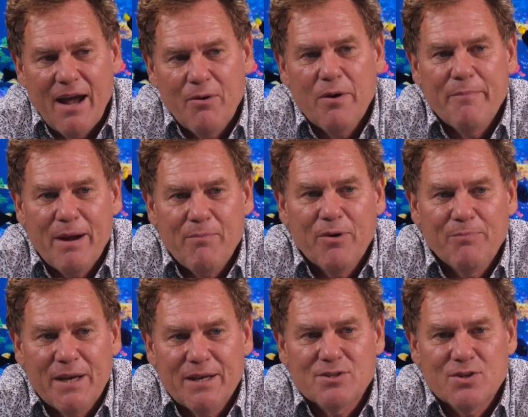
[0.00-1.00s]
I remember
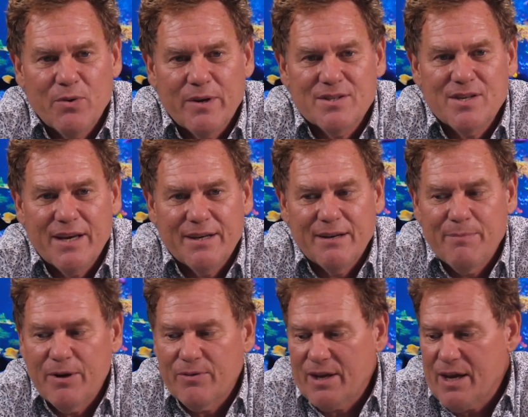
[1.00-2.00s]
being so excited
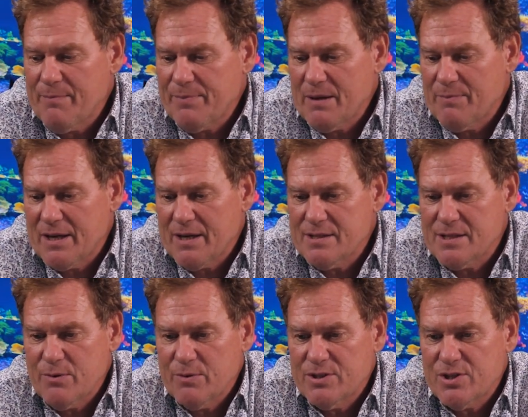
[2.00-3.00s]
about the company because
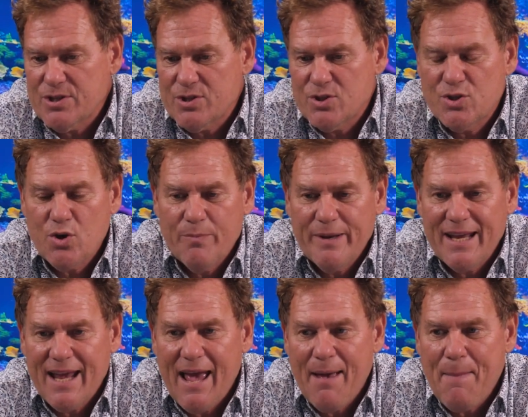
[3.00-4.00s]
there was just
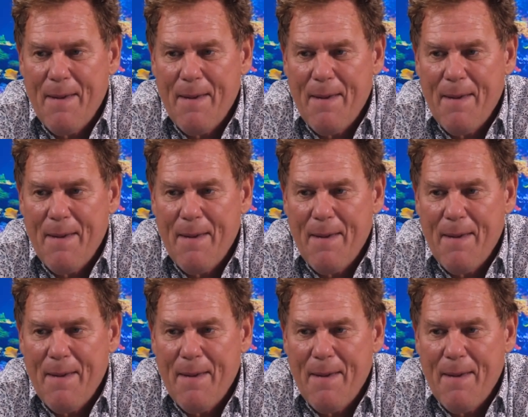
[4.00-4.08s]
many